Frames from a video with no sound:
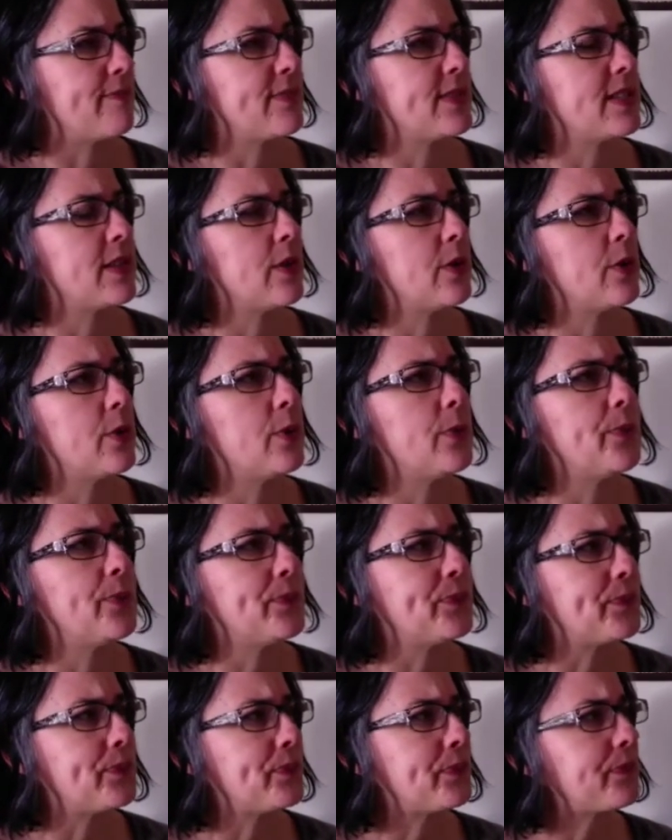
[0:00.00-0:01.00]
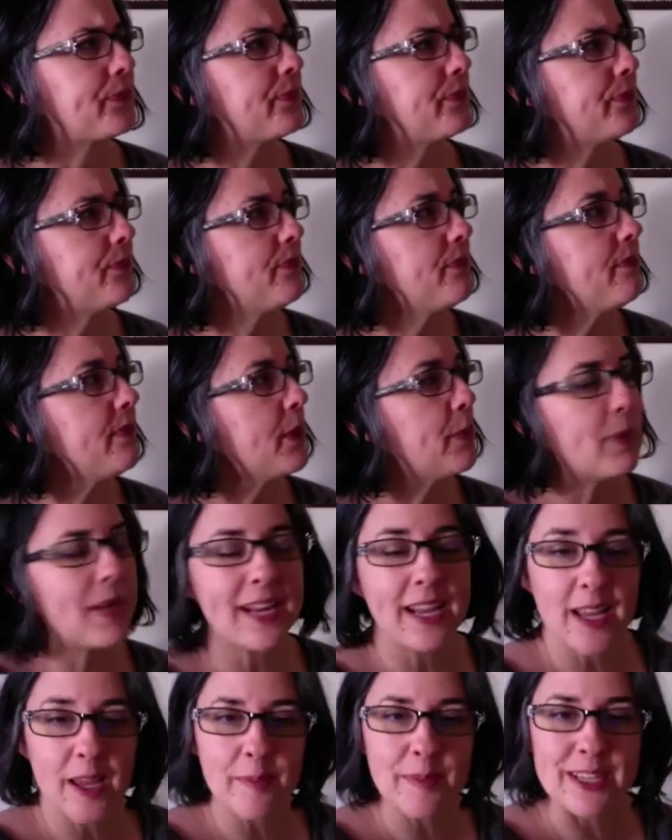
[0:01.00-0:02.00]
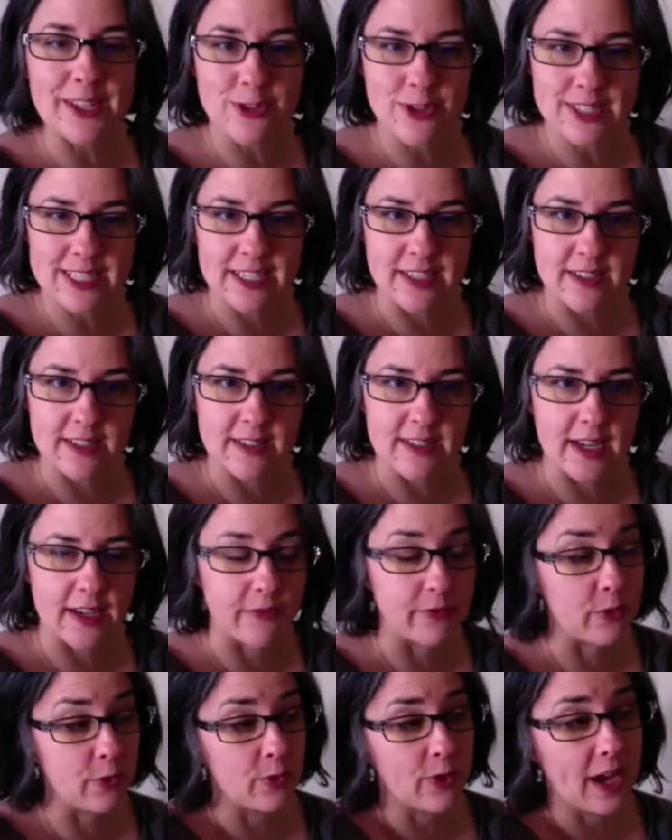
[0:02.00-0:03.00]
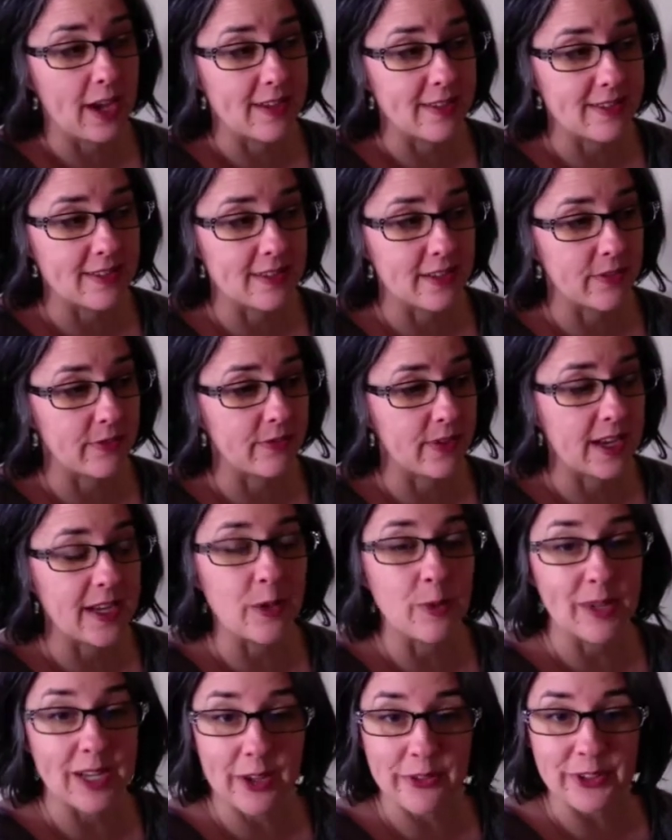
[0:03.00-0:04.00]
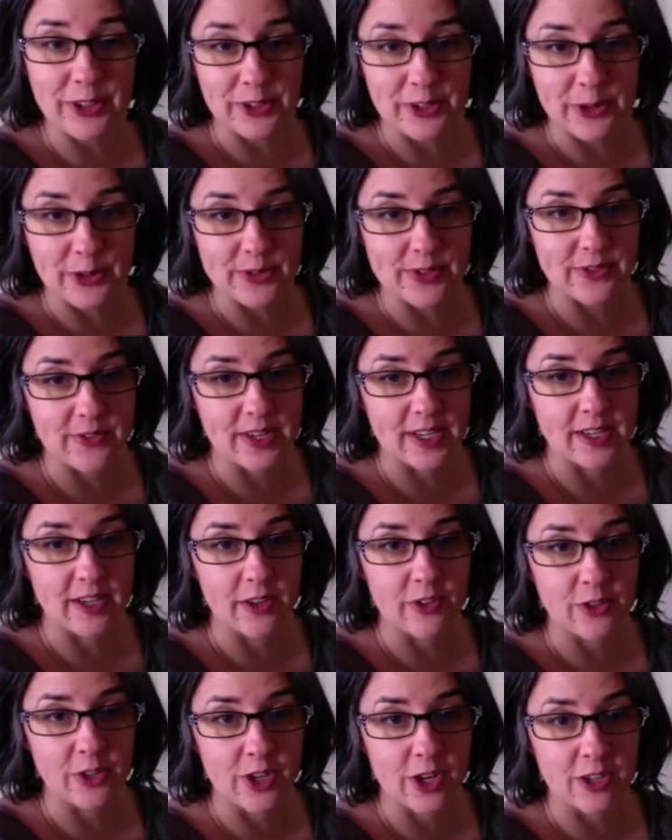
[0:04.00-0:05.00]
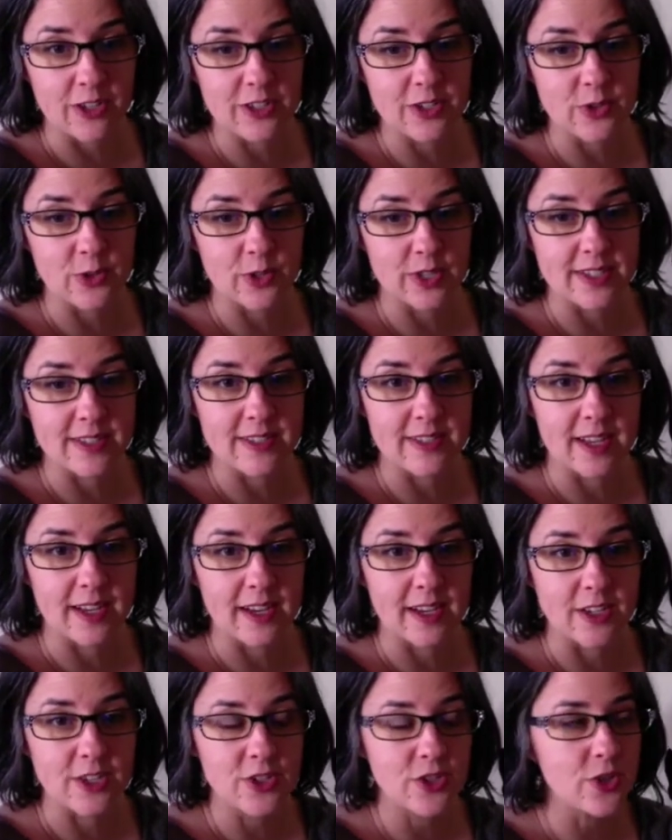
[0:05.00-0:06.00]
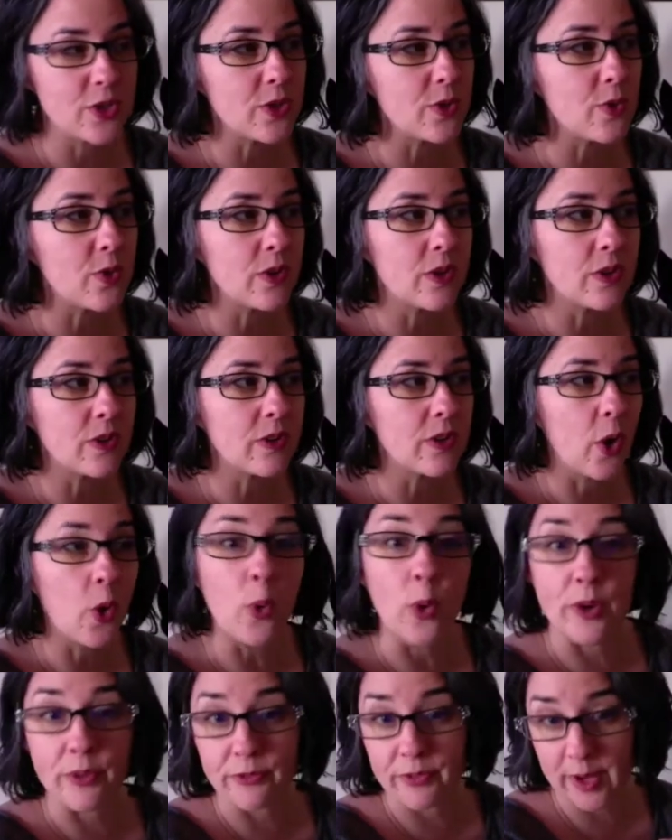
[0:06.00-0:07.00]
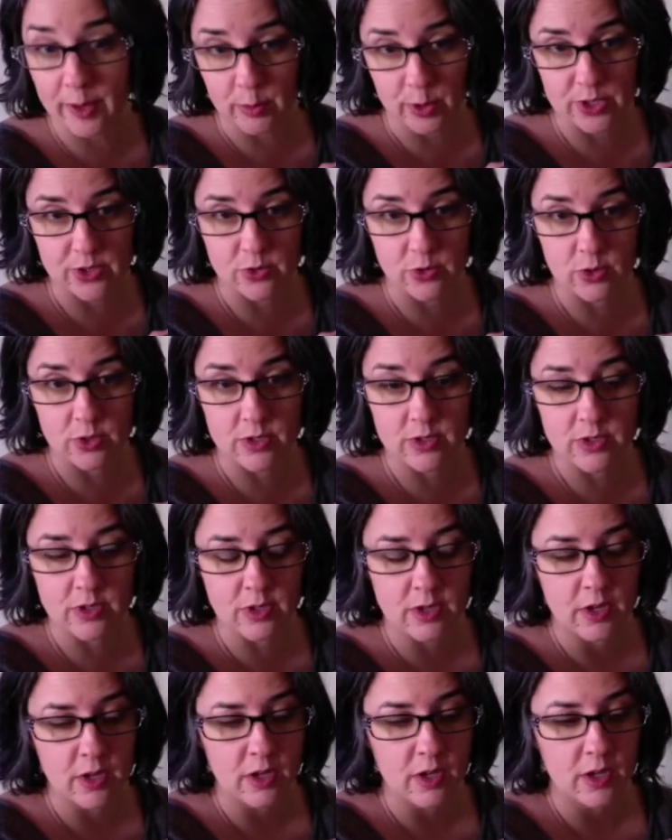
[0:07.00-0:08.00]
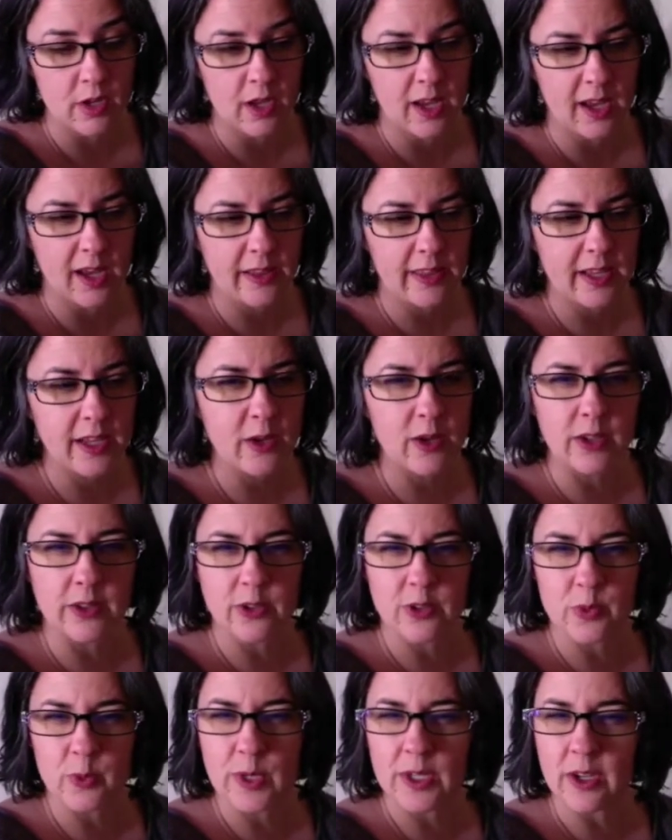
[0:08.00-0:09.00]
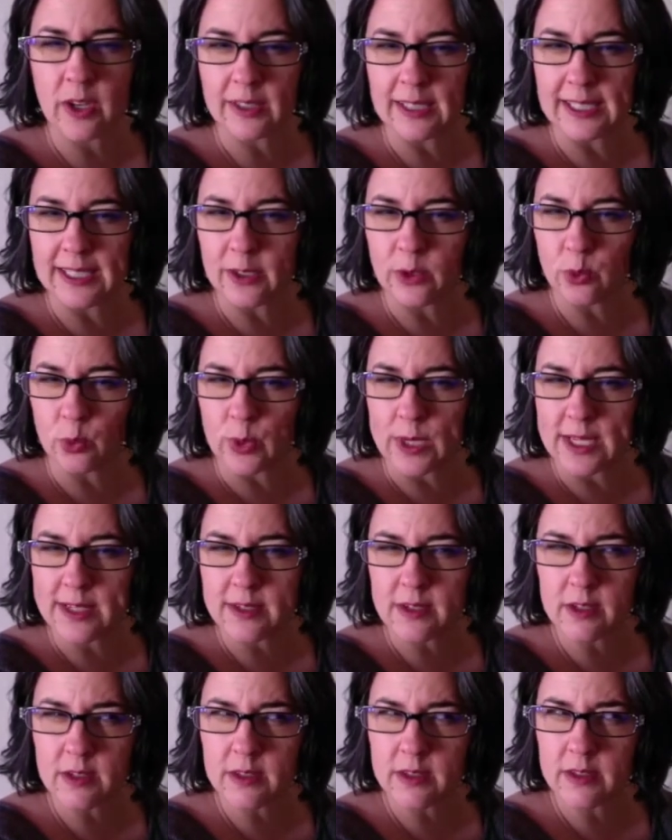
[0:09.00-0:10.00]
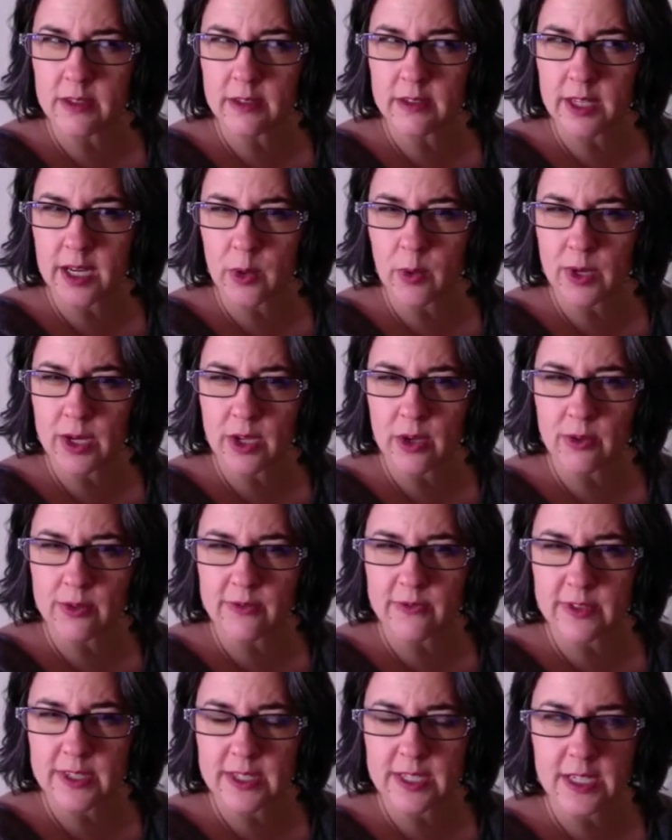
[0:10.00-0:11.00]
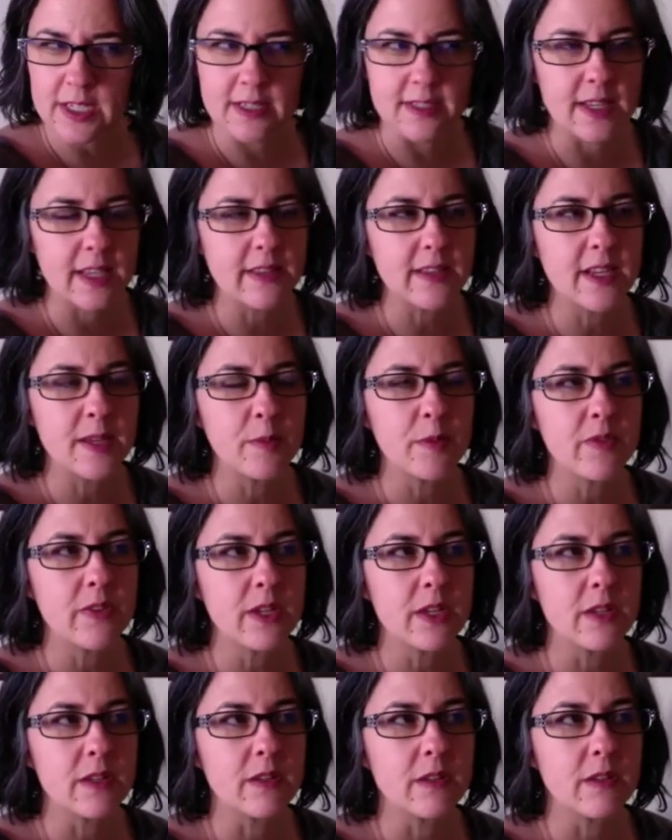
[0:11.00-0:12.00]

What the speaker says: So, but I am interested in if anyone out there knows of any other yarn stores that I should, and fabric stores. I think there's one called Little Weasel that I want to go visit. Is that the name of it?